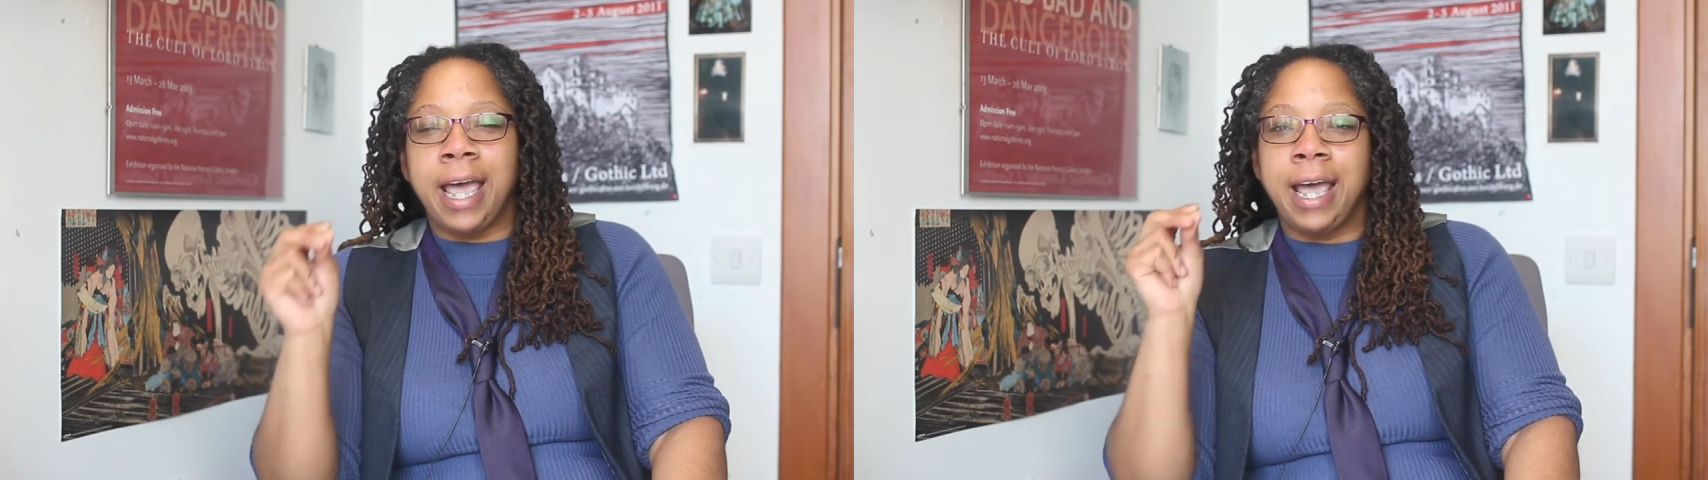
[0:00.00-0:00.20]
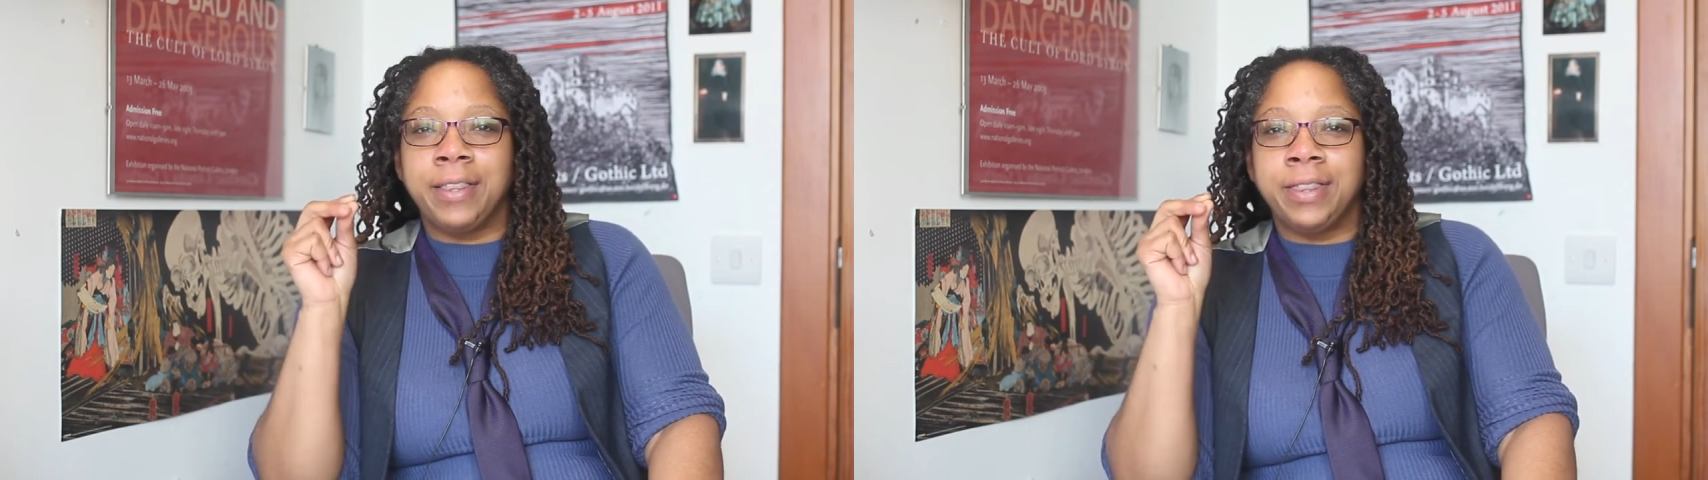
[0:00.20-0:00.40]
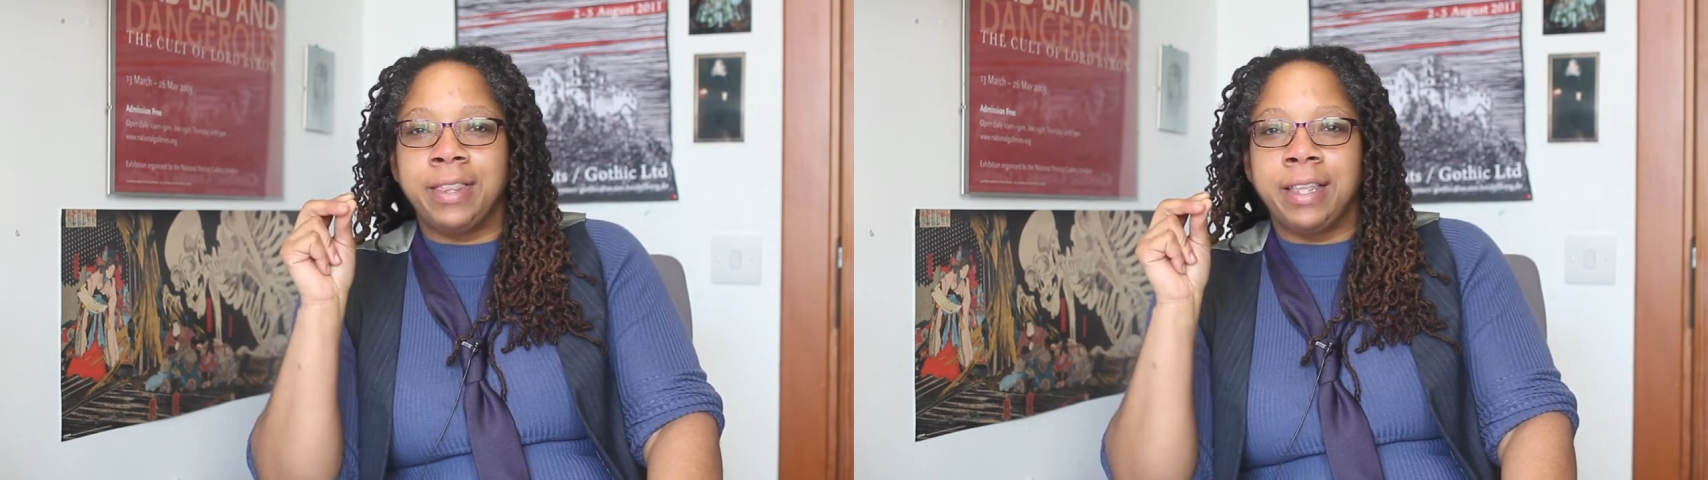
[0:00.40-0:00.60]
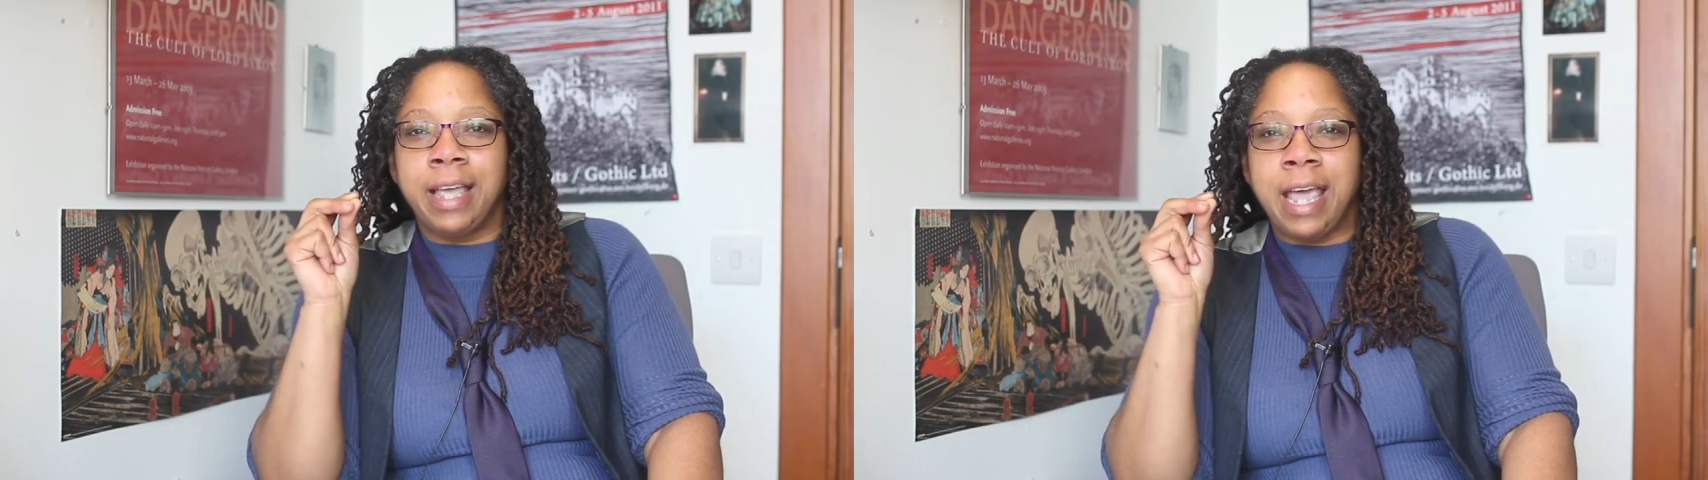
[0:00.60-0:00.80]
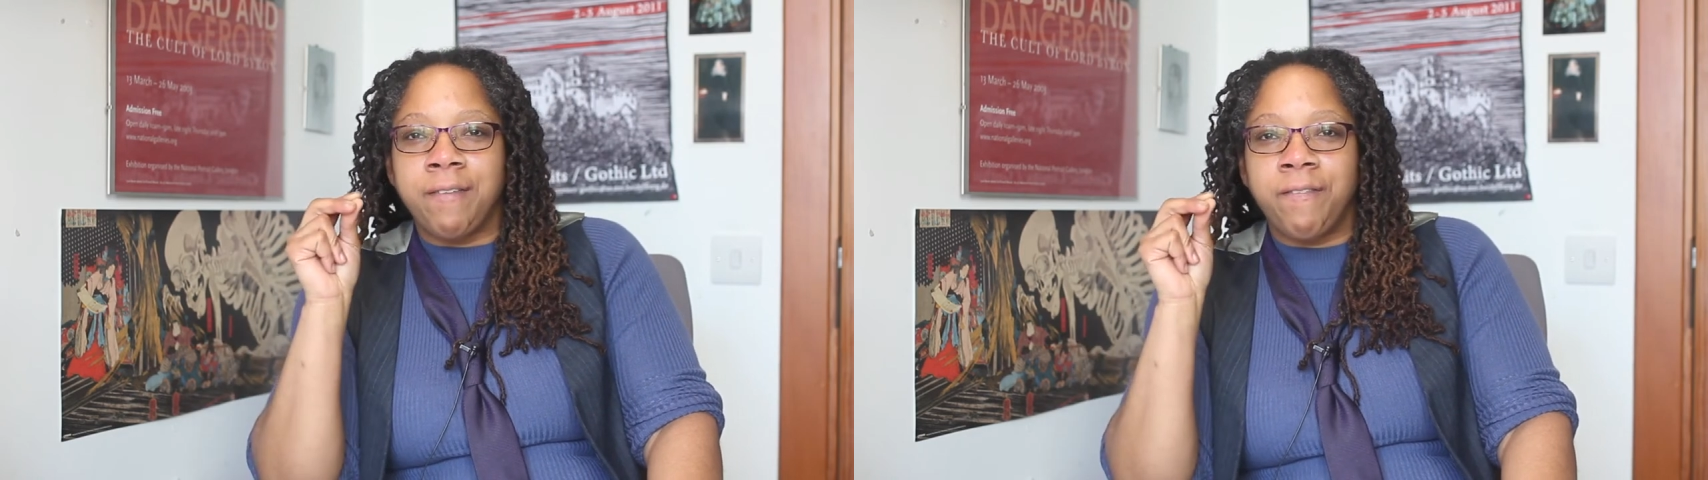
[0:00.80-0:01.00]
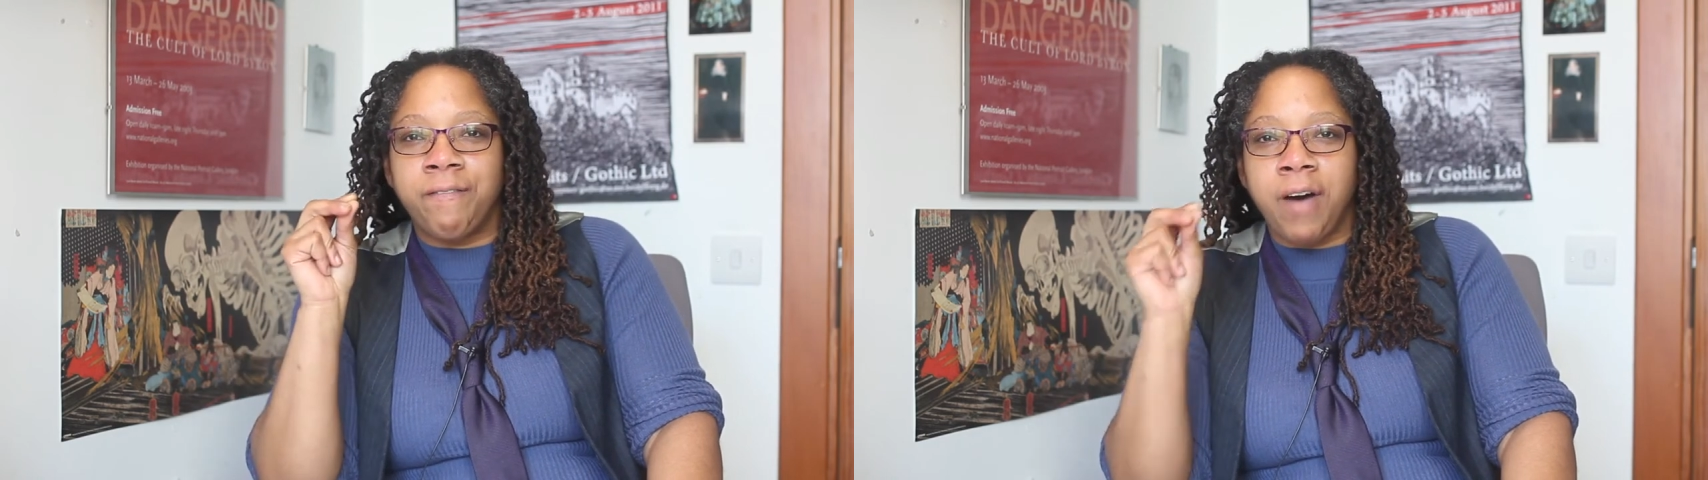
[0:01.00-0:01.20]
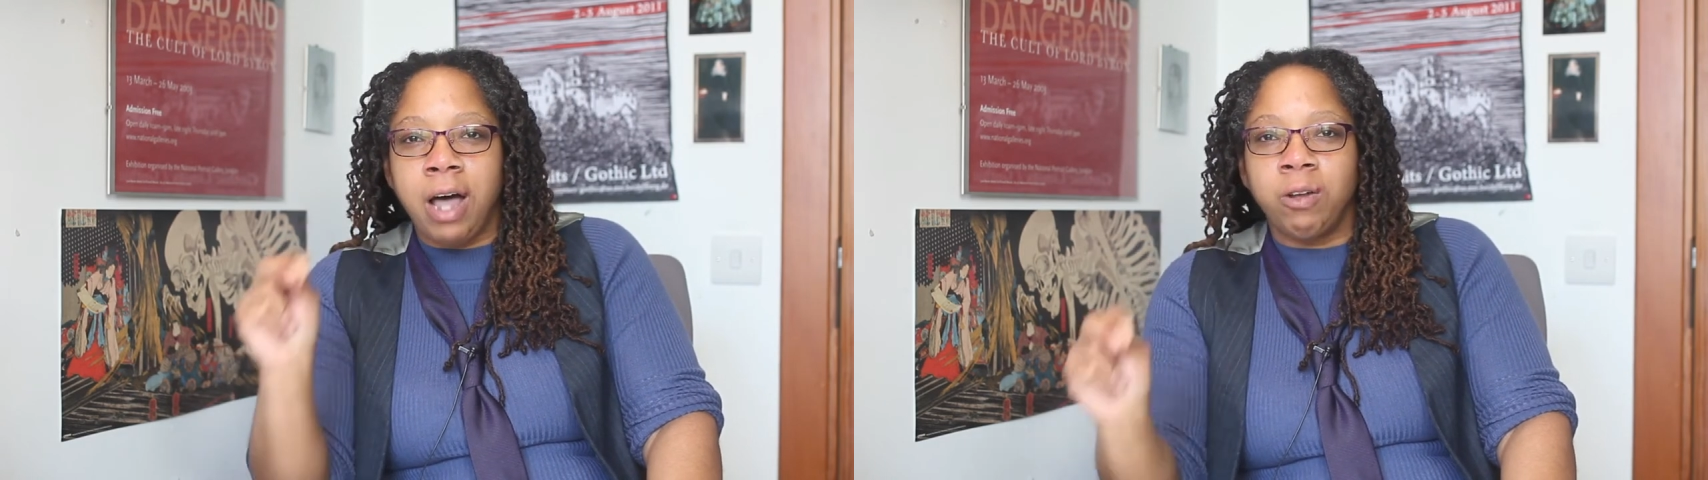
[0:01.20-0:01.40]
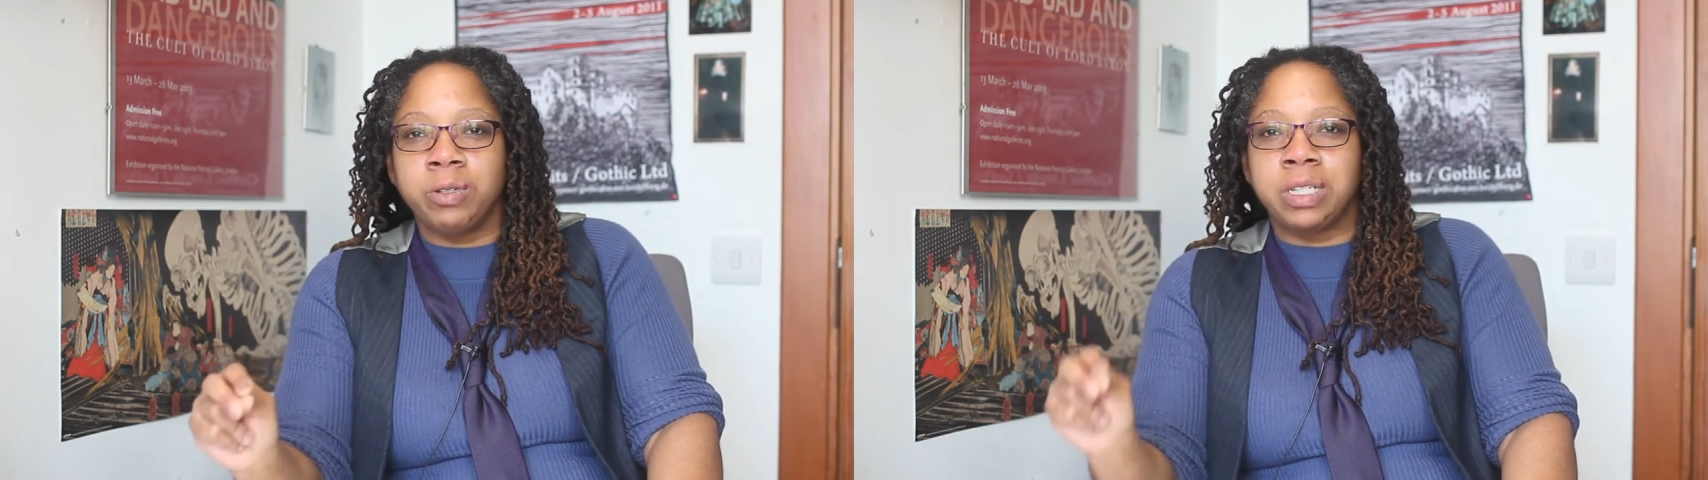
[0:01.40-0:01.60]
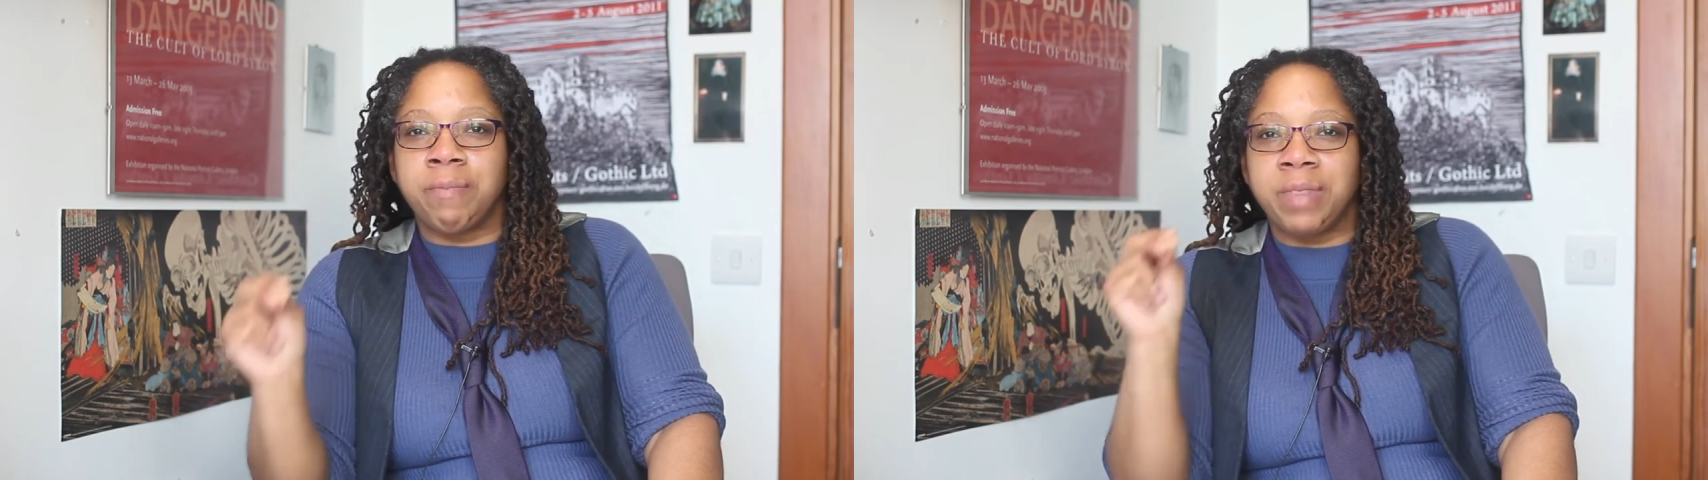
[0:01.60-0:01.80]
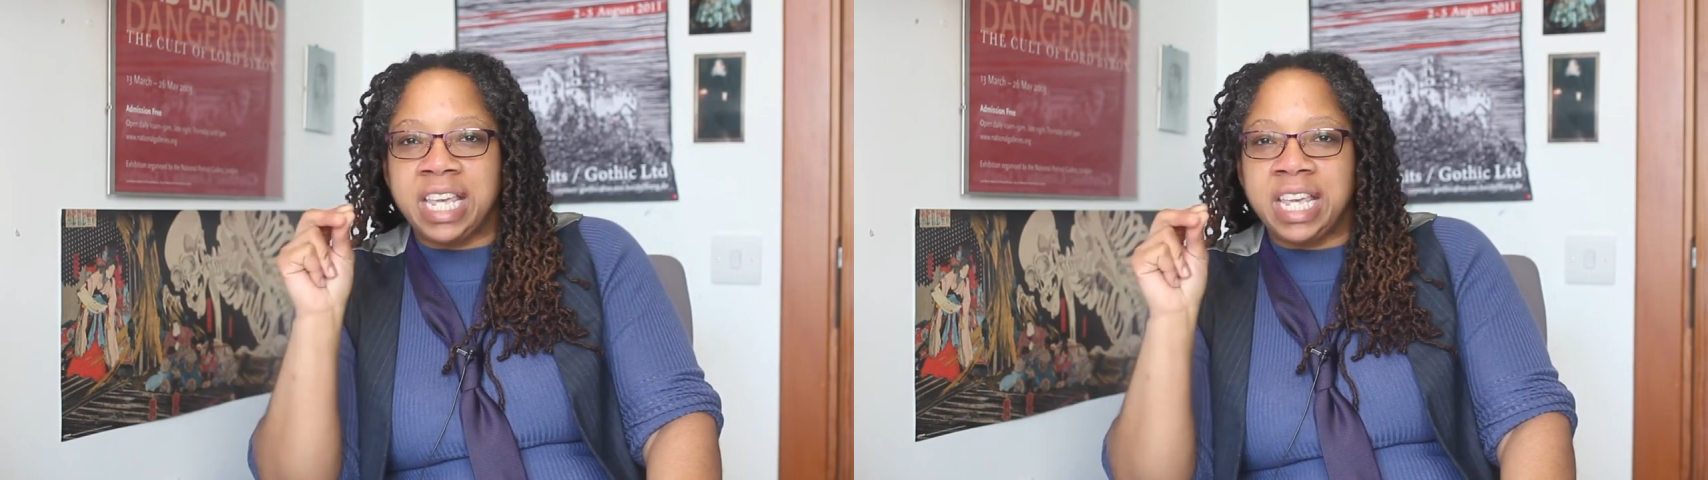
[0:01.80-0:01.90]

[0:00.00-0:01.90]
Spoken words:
and it followed them.